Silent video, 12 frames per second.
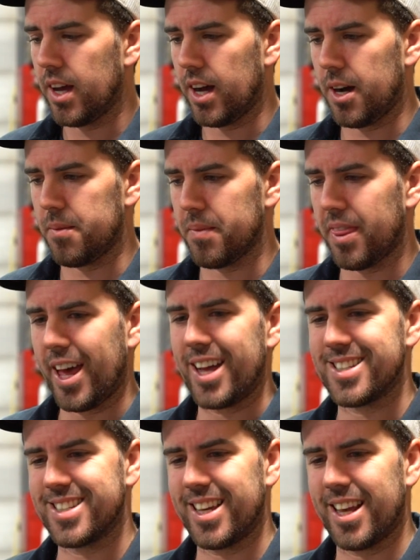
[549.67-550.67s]
Um,
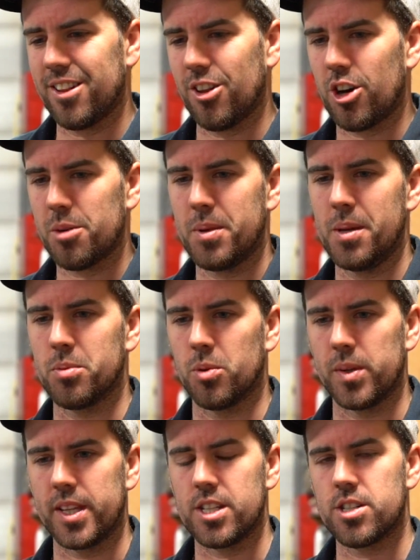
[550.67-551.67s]
that said, a lot of people,
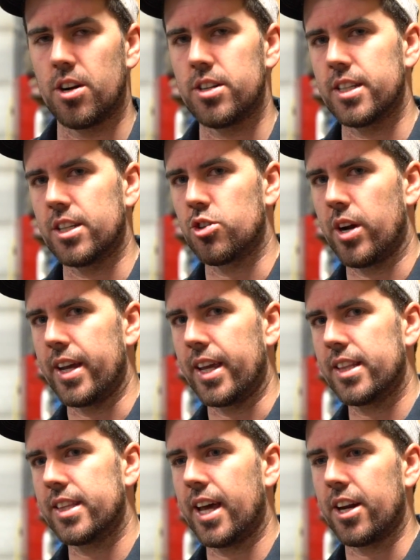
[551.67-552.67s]
when they start to try and
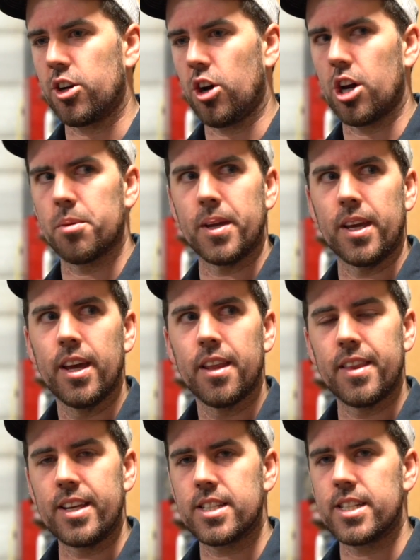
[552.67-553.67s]
get that economy,
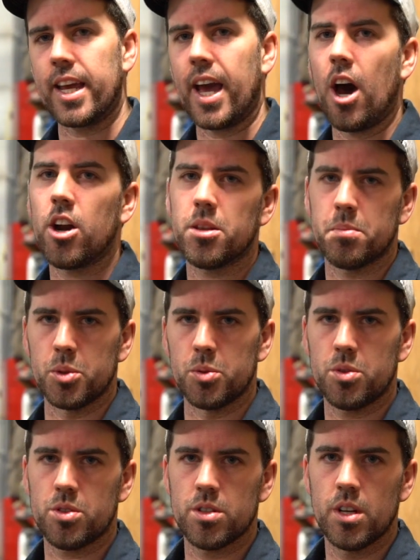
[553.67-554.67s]
they stay out of the
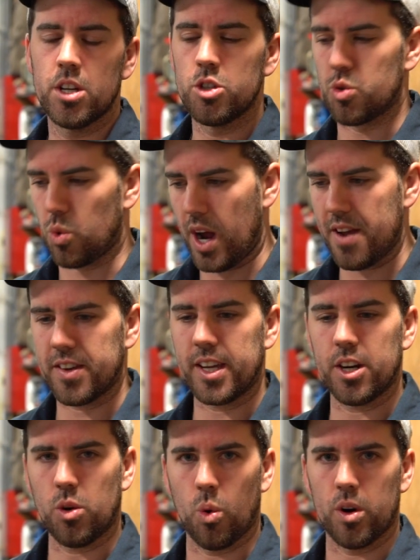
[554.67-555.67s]
boost, driving
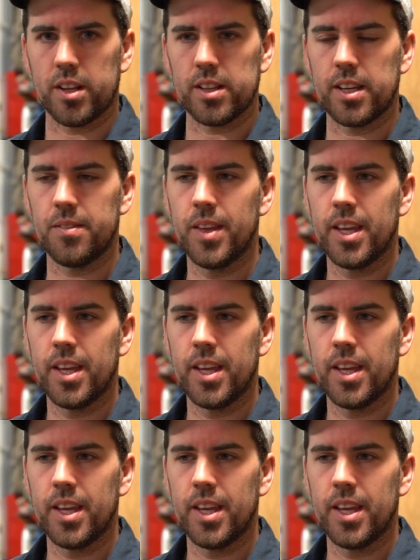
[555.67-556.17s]
it accordingly.